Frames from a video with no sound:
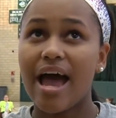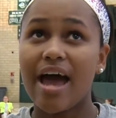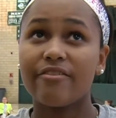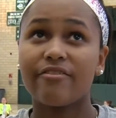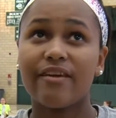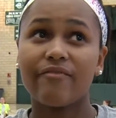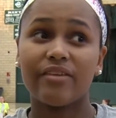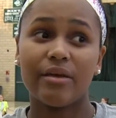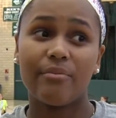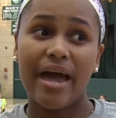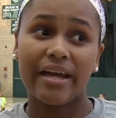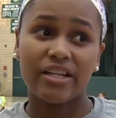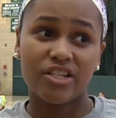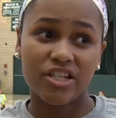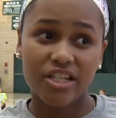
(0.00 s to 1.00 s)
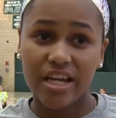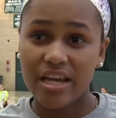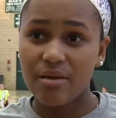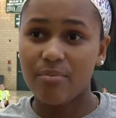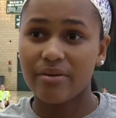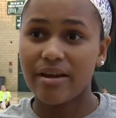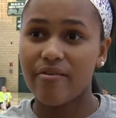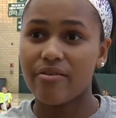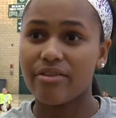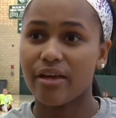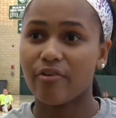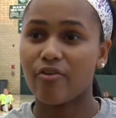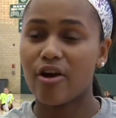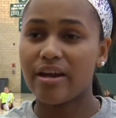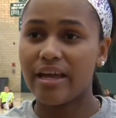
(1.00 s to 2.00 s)
I actually have to get back in shape and
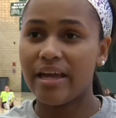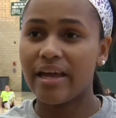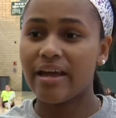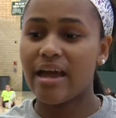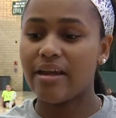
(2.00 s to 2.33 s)
everything running.